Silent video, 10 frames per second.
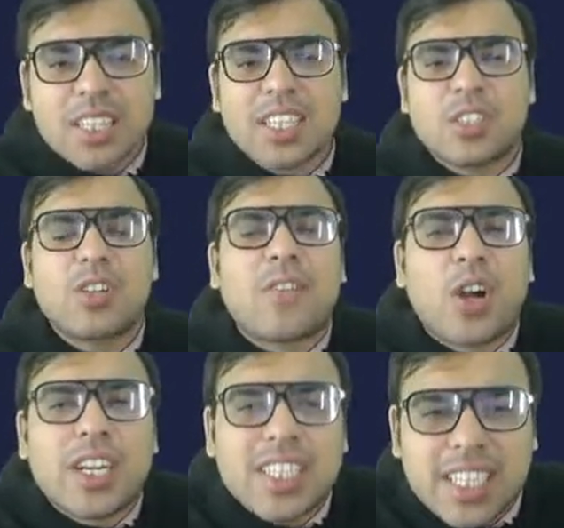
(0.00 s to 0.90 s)

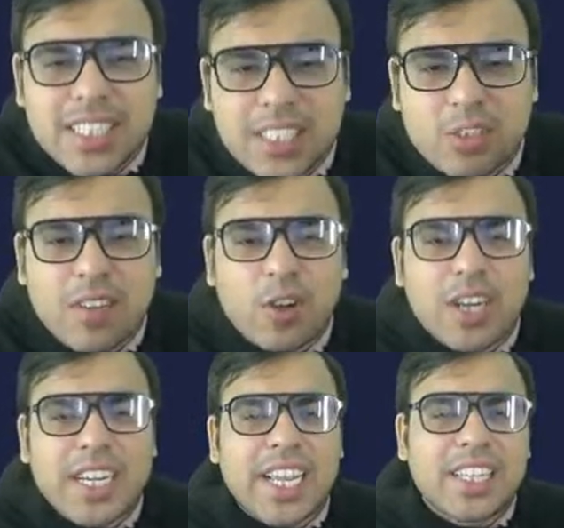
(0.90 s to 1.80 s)
should
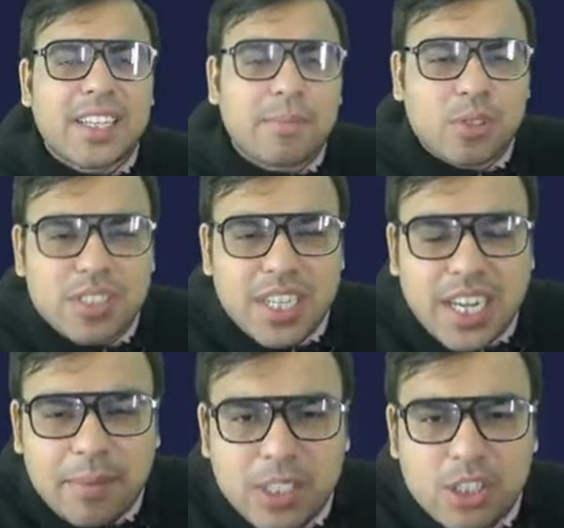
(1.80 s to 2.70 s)
avoid taking the
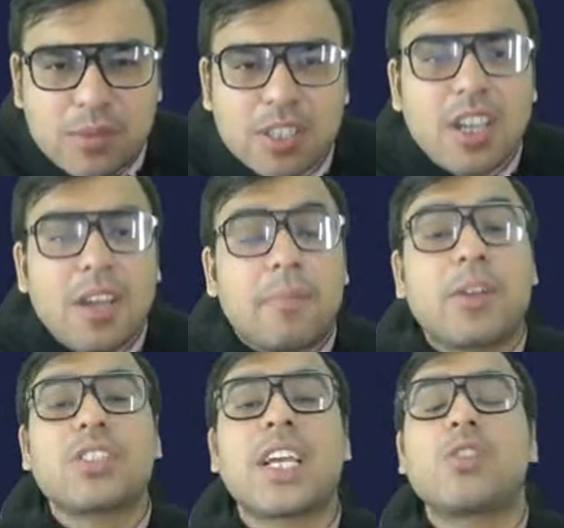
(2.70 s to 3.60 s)
post-retirement jobs. But
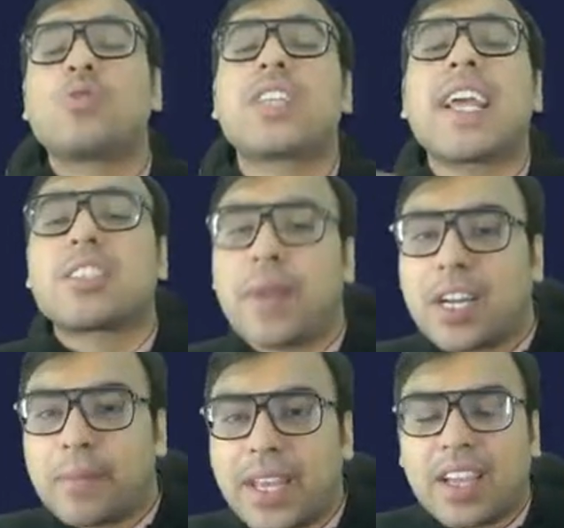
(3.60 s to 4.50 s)
uska dusra aspect
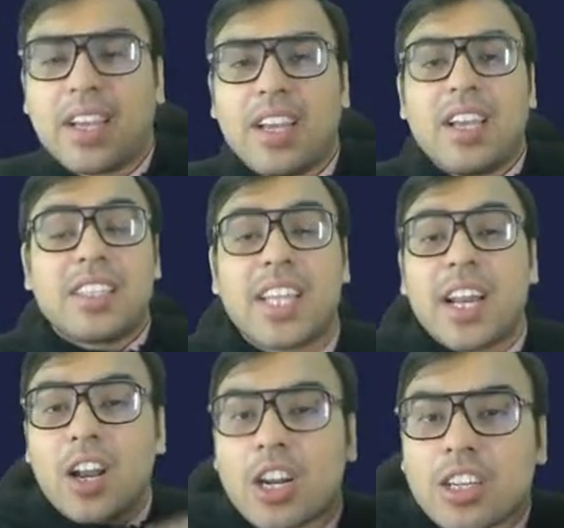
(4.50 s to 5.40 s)
bhi hai. There are a
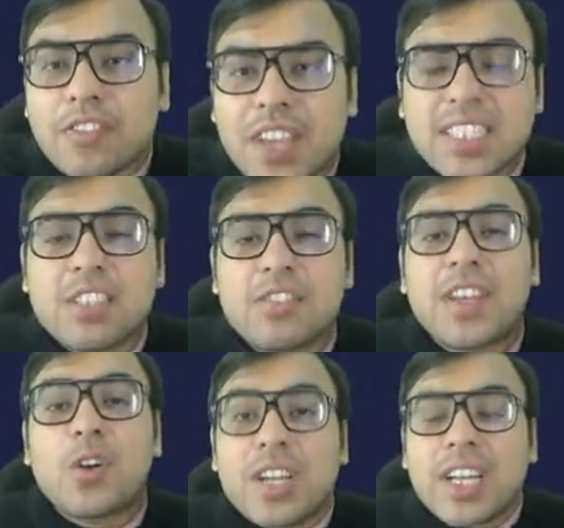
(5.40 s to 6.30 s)
lot of cases
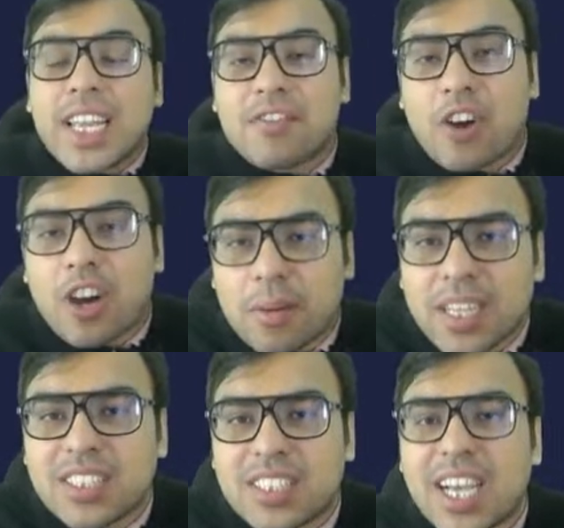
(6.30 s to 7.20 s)
where only a
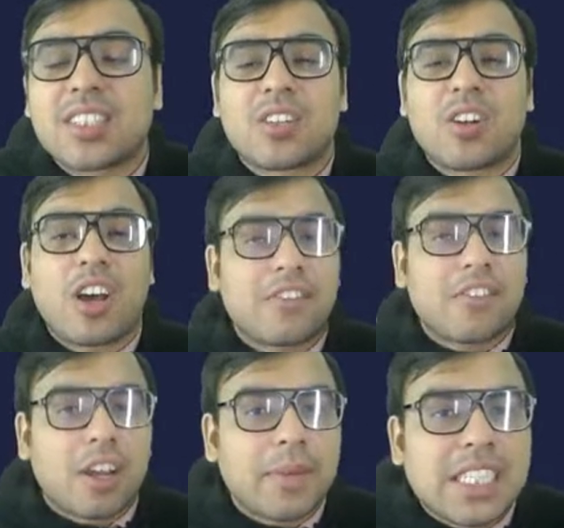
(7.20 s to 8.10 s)
former judge or a
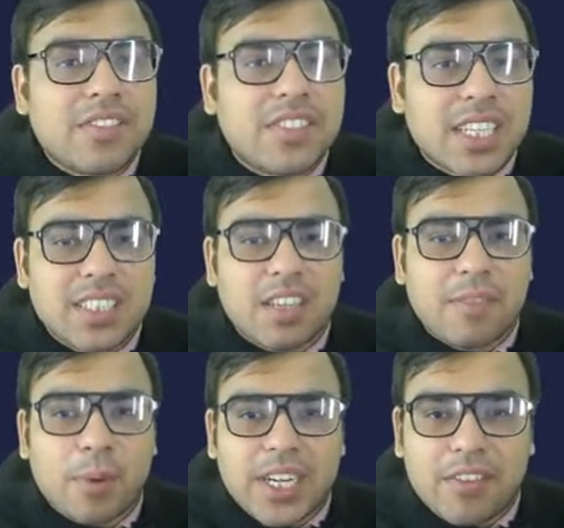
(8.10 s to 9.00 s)
former chief justice is
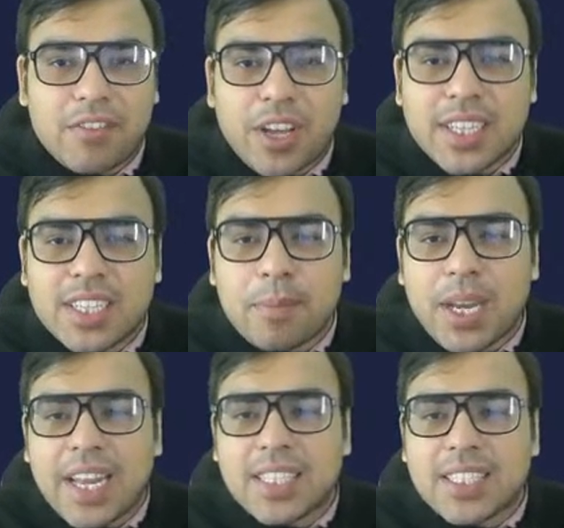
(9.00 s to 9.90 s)
appointed. For example,
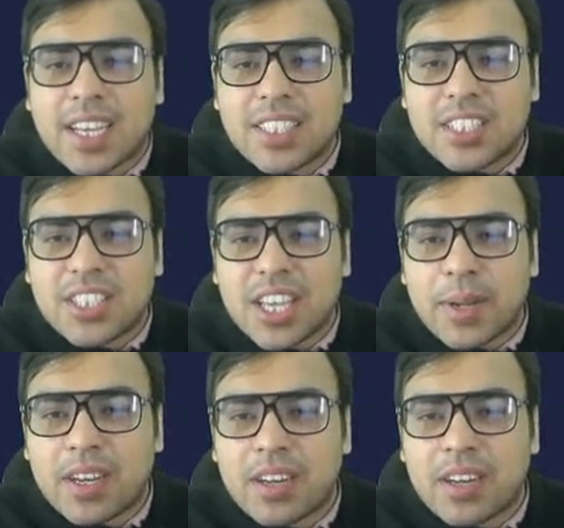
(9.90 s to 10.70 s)
NHRC chairman.